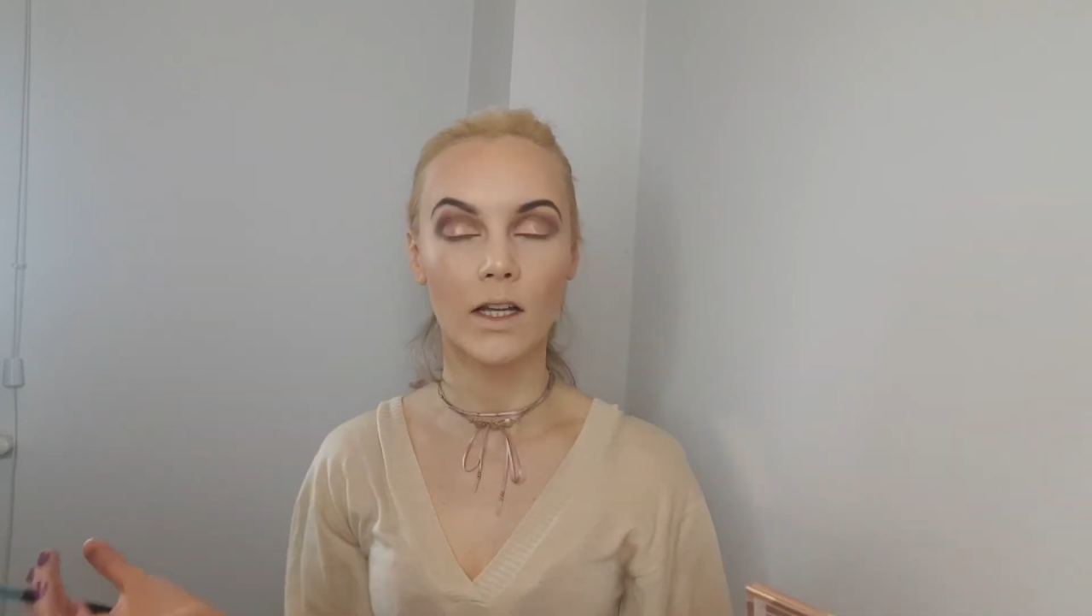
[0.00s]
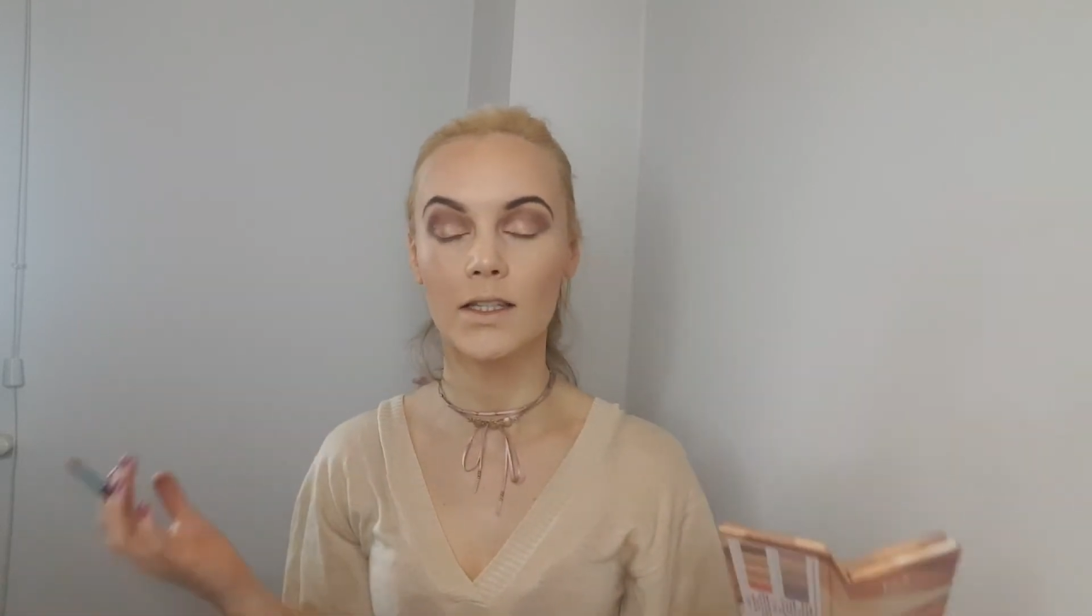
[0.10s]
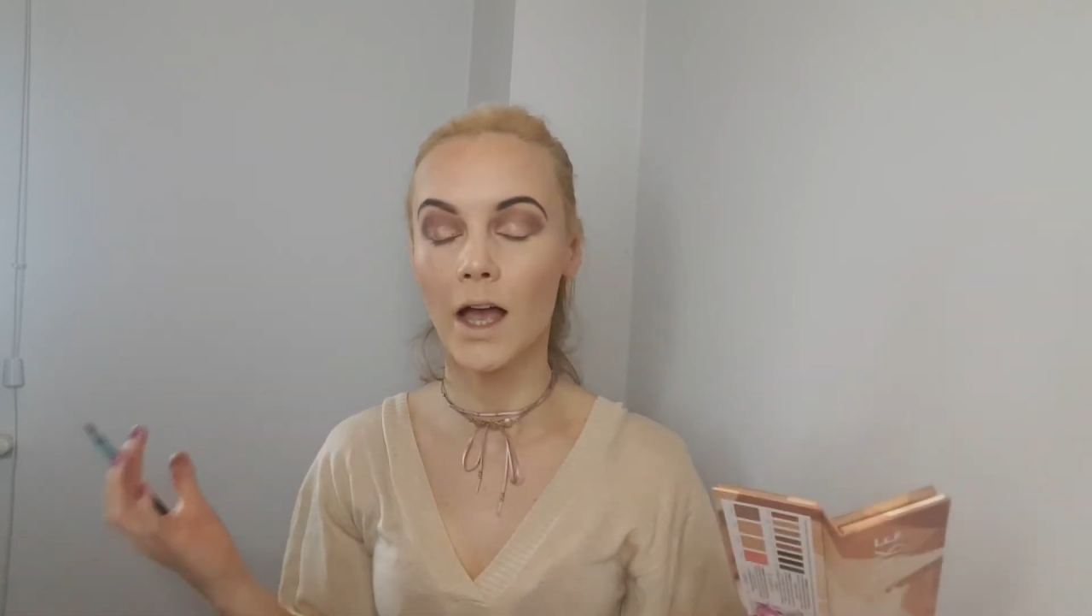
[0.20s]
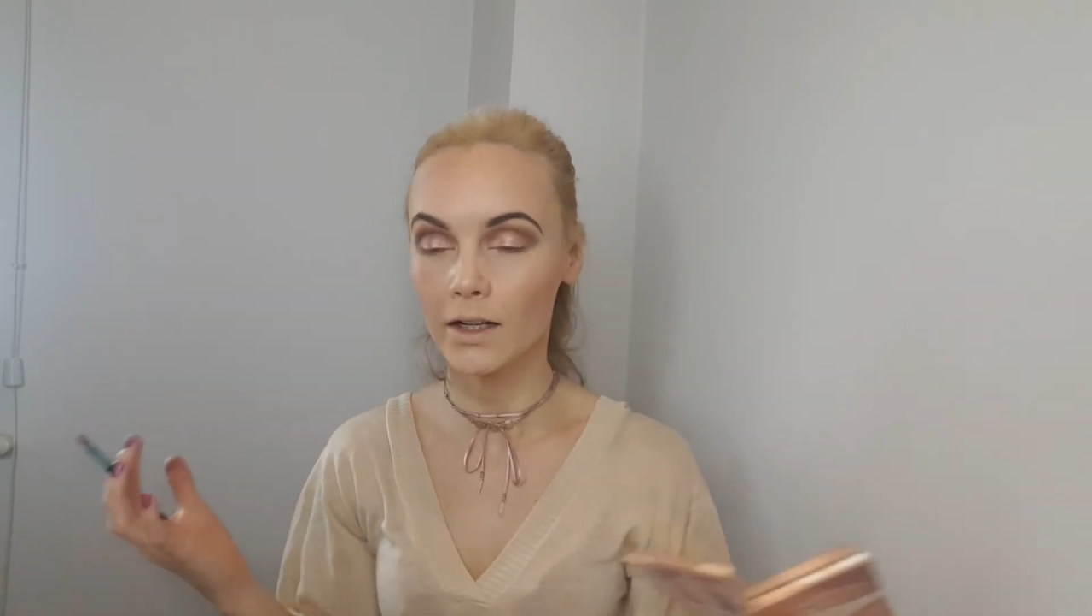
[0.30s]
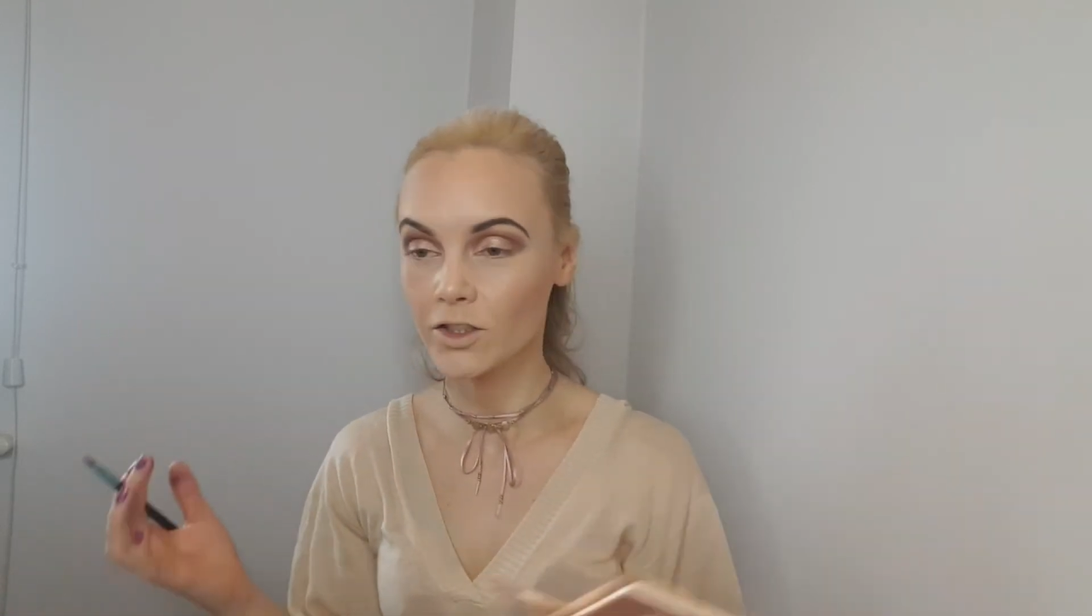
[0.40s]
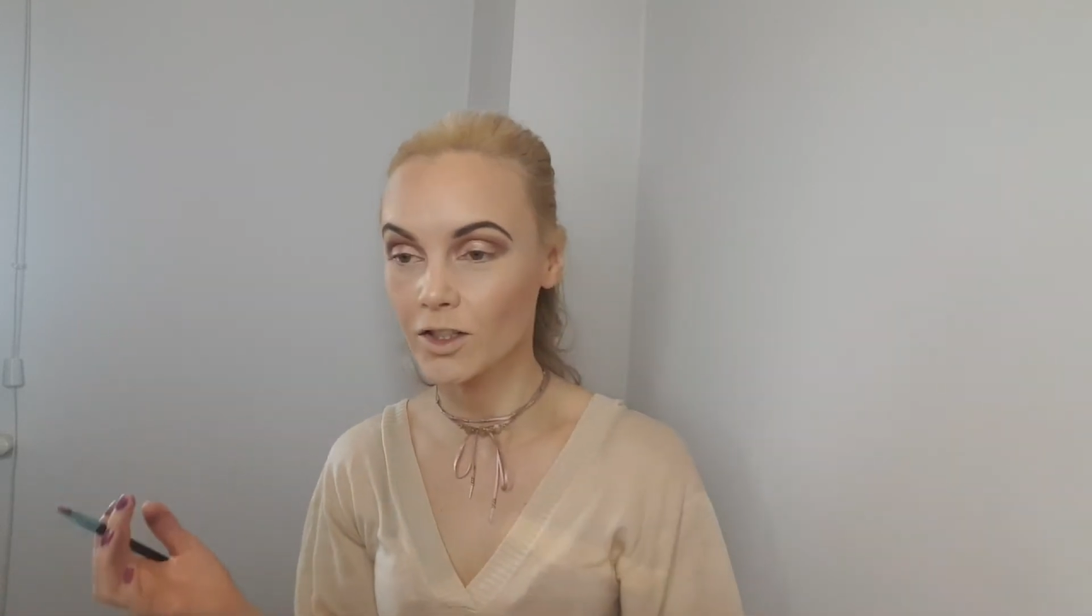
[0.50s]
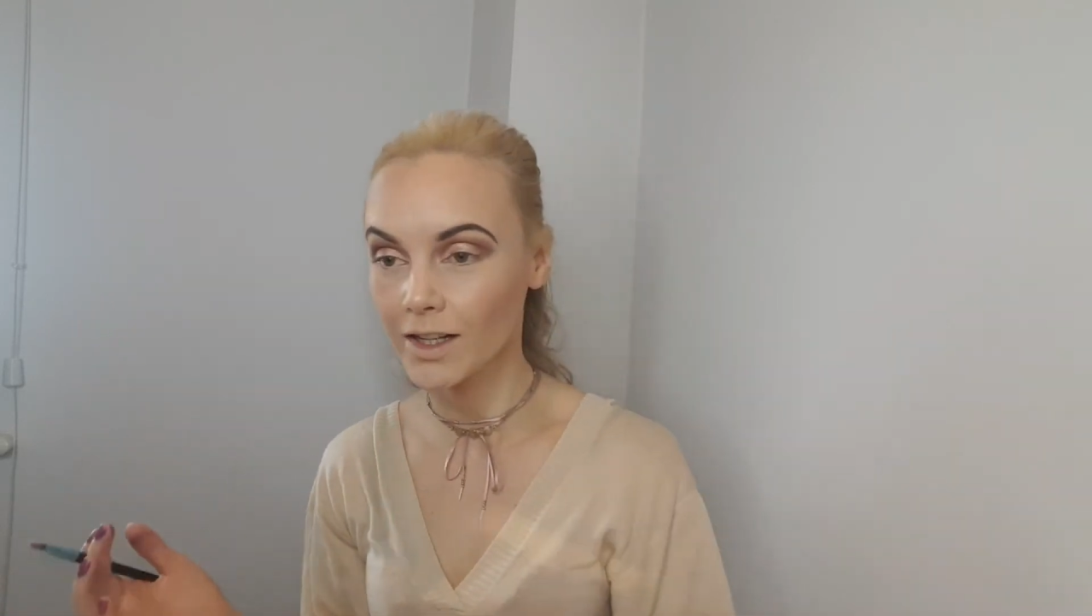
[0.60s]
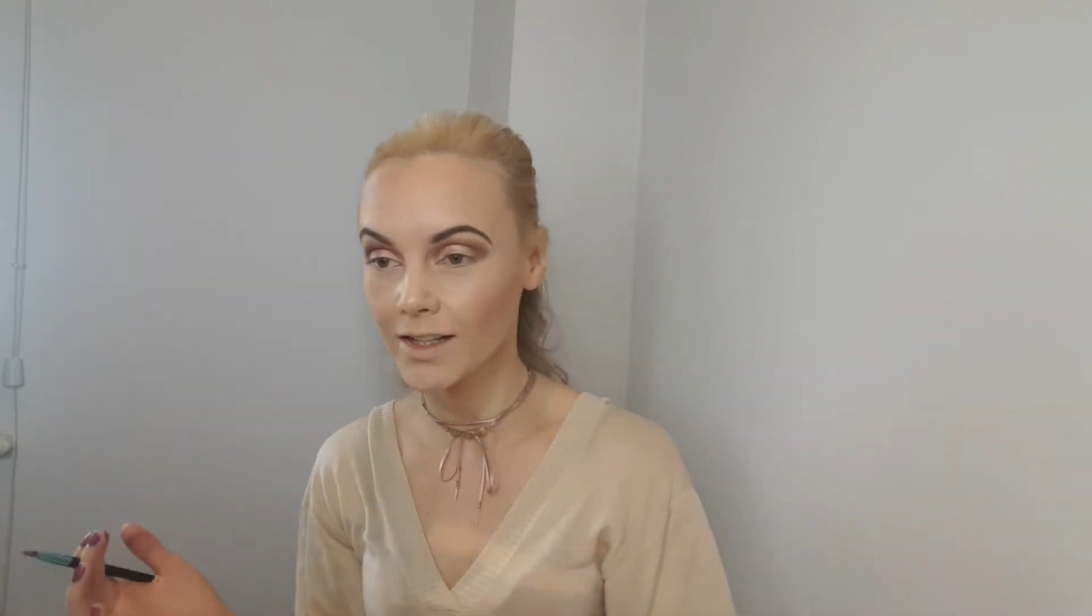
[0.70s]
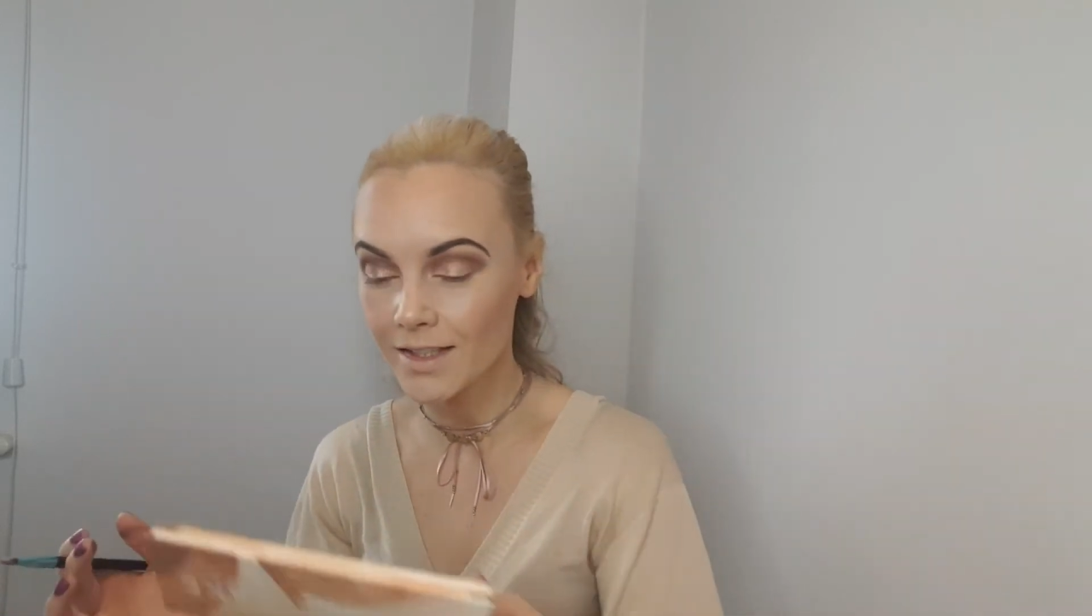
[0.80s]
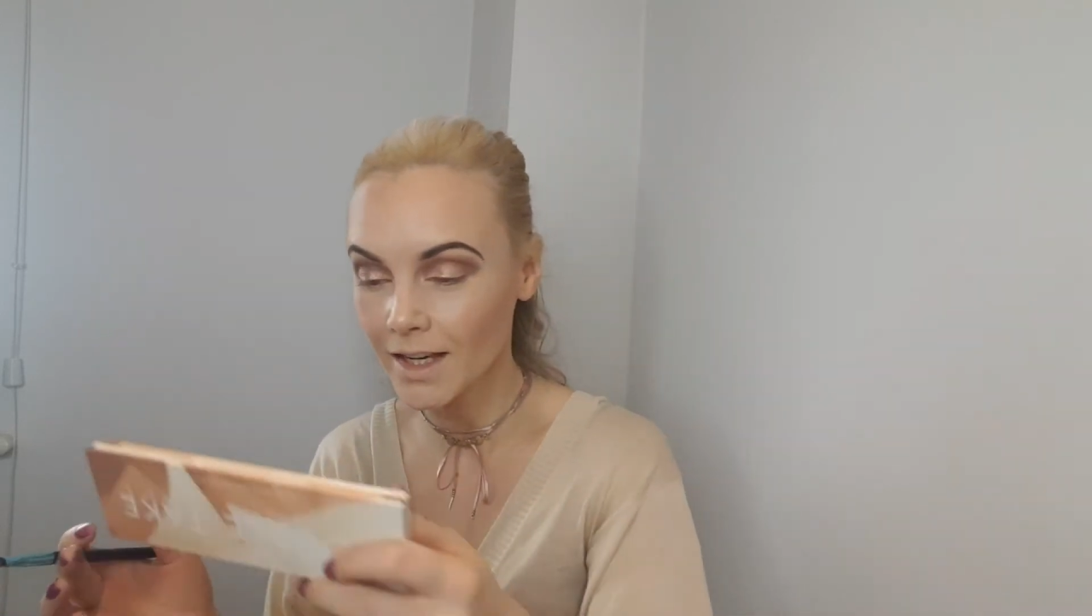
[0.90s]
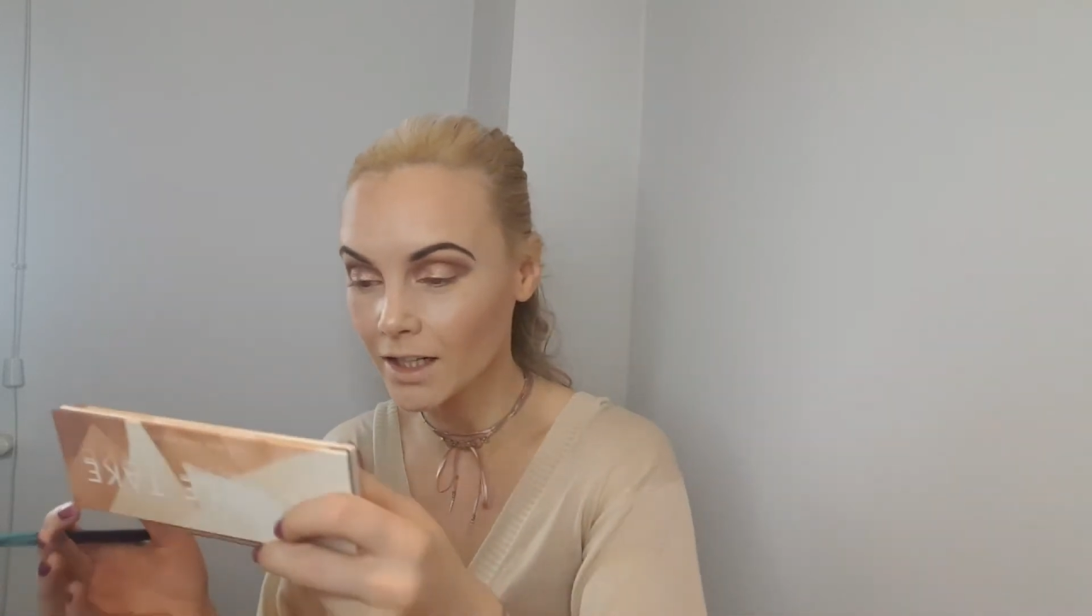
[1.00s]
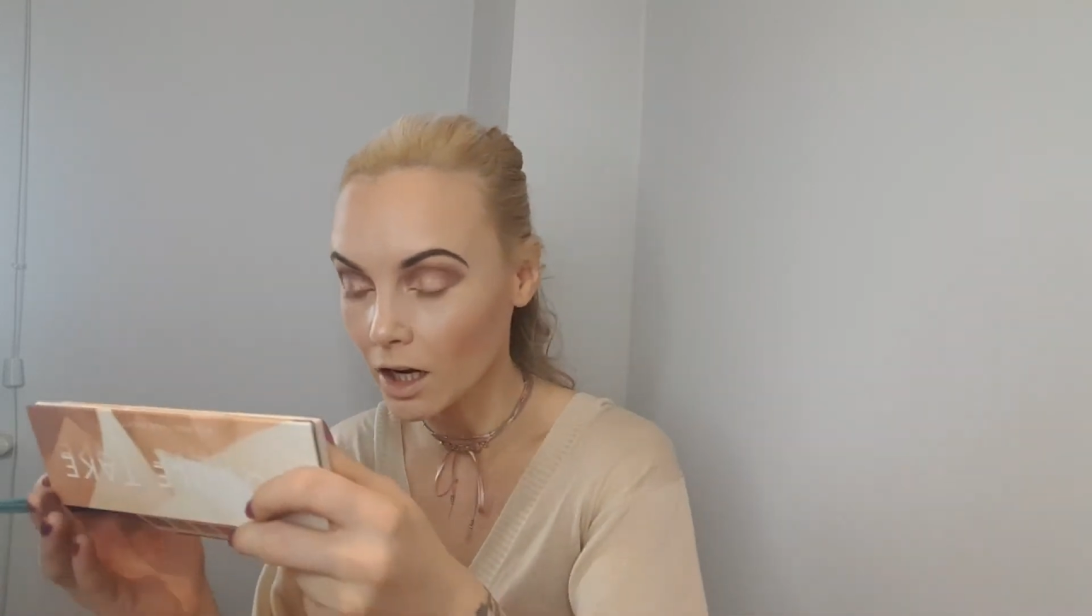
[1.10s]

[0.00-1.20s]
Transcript: That's actually insane.